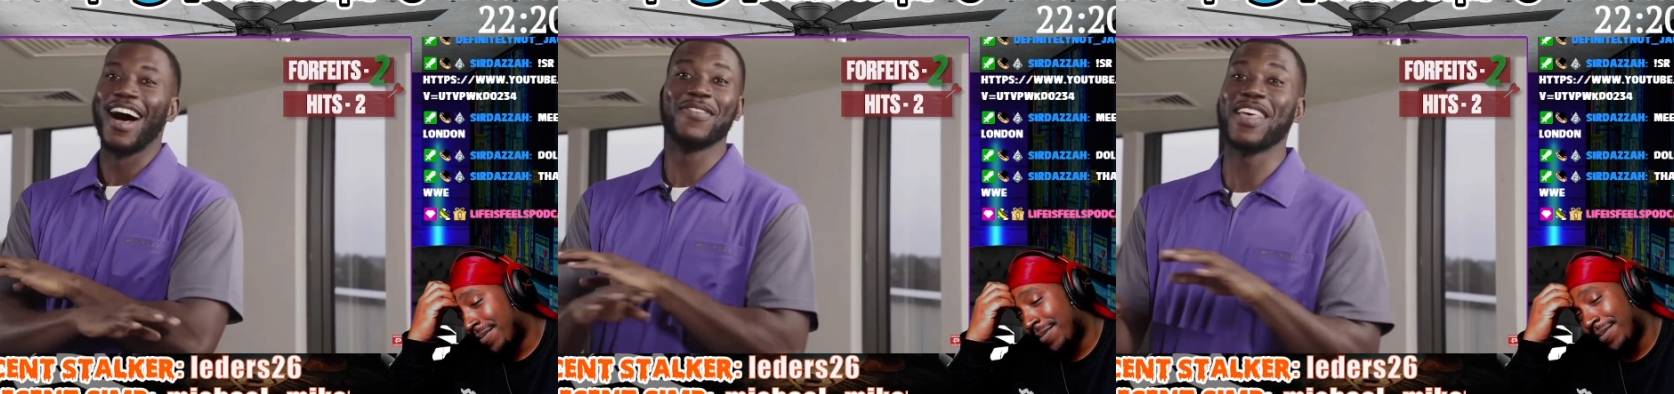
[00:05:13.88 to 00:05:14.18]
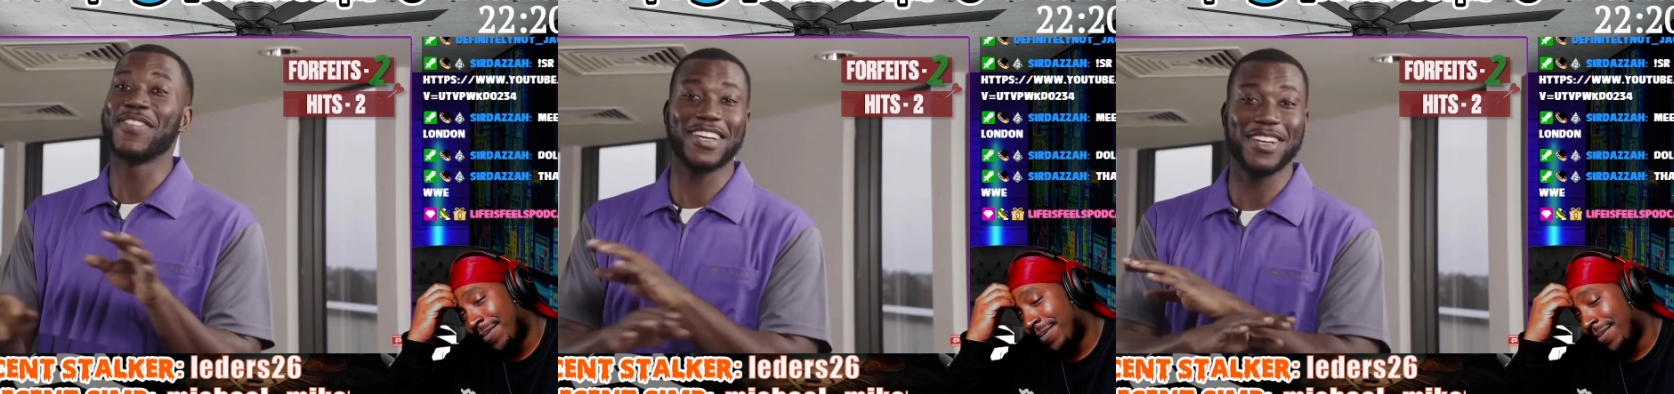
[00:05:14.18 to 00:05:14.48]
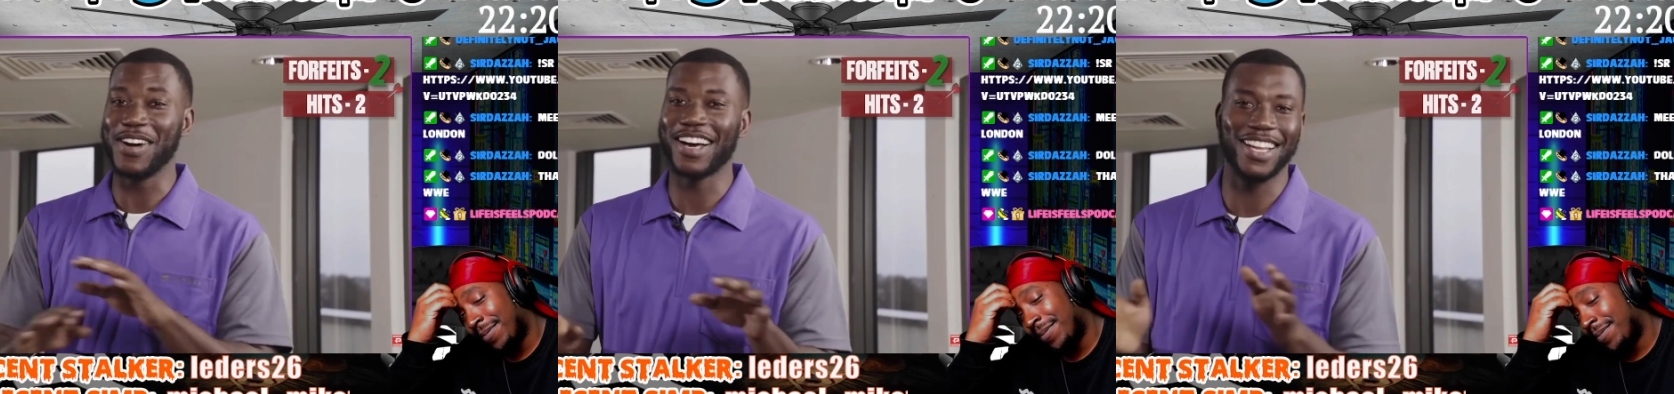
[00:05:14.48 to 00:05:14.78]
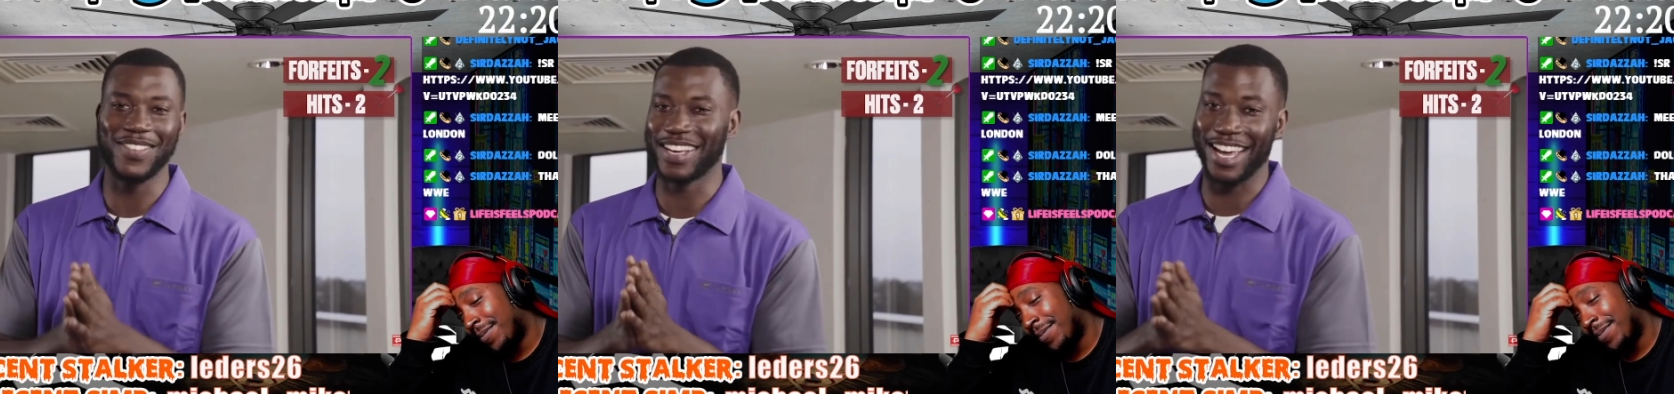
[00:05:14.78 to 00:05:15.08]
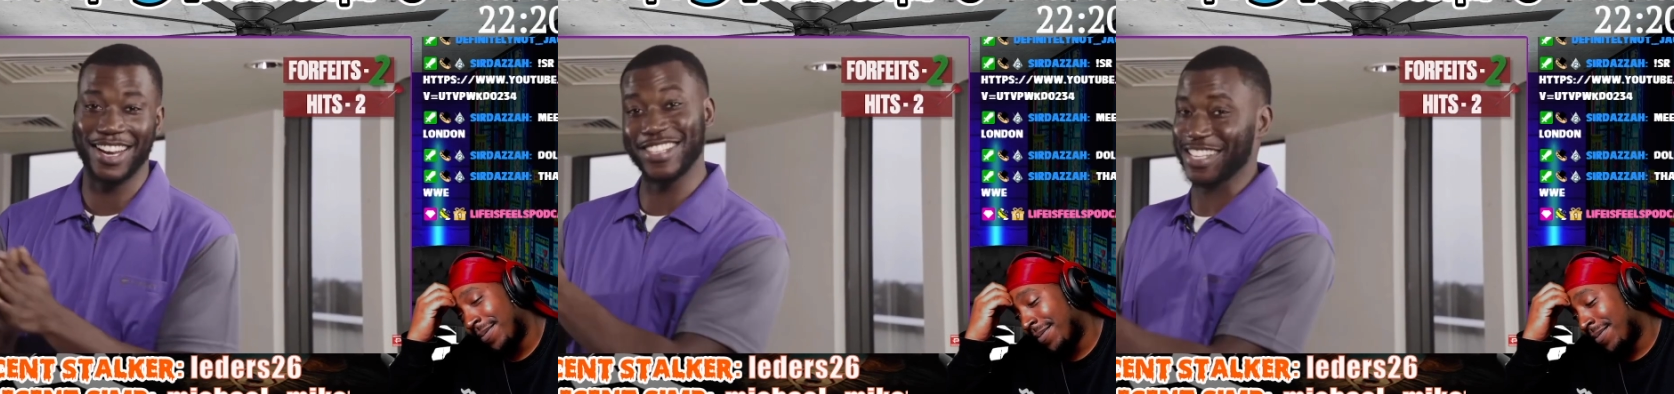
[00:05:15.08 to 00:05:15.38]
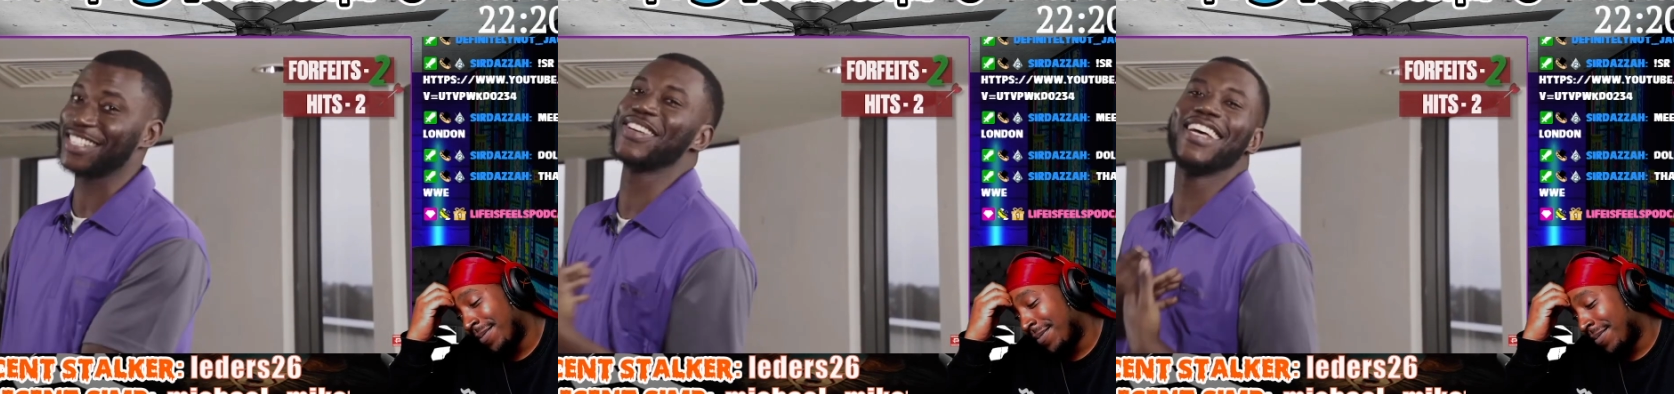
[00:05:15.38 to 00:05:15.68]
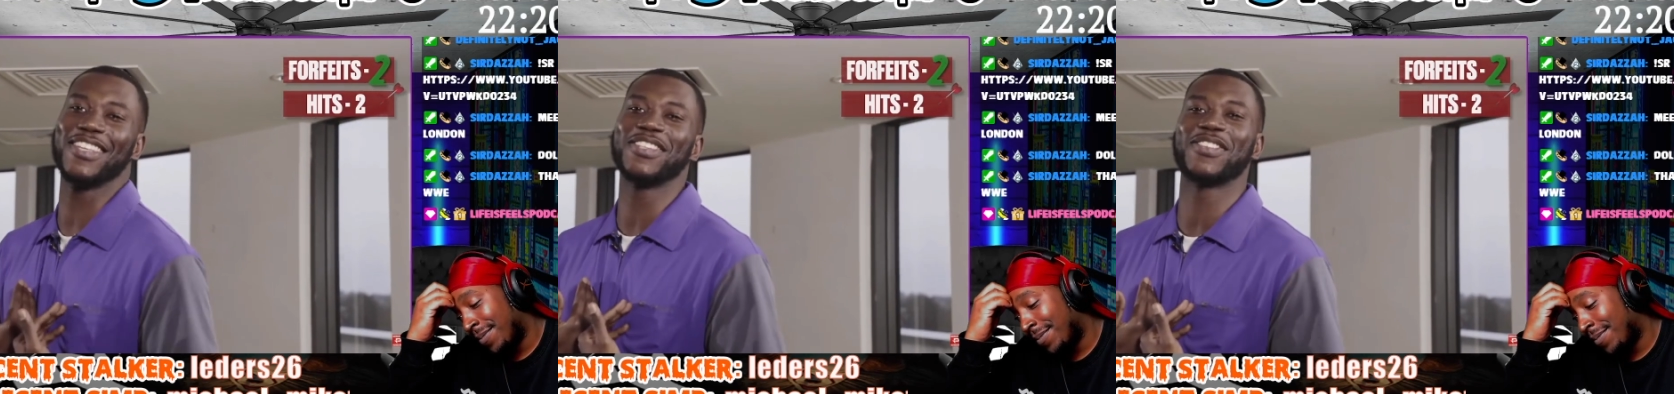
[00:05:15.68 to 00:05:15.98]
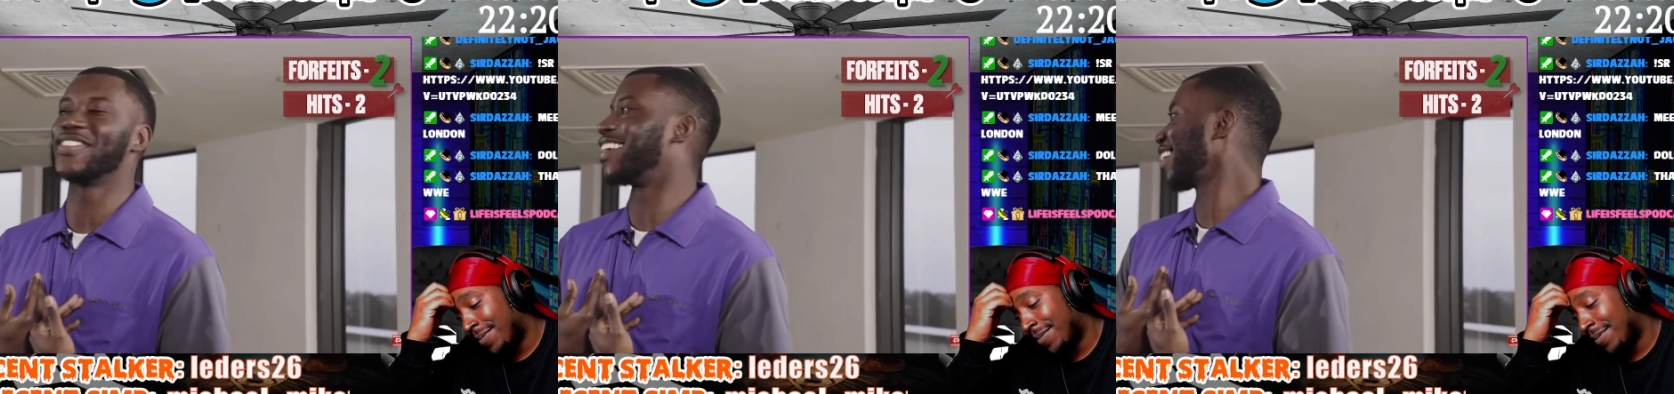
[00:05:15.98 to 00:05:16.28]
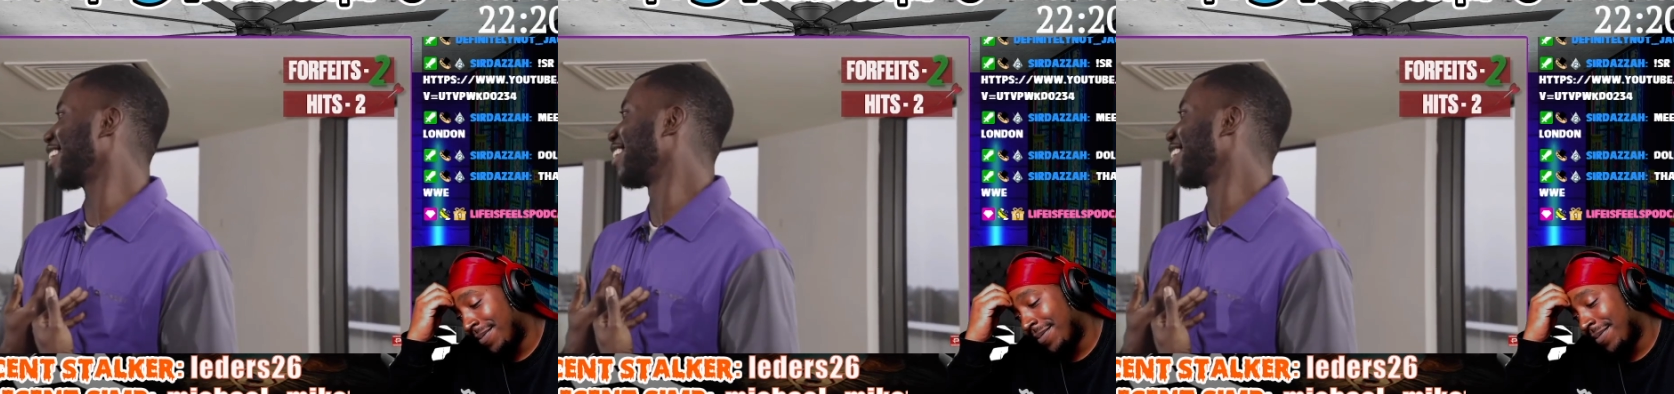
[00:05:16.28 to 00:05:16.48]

Speaker 1: I'm never gonna work with them again because this is what they did to me.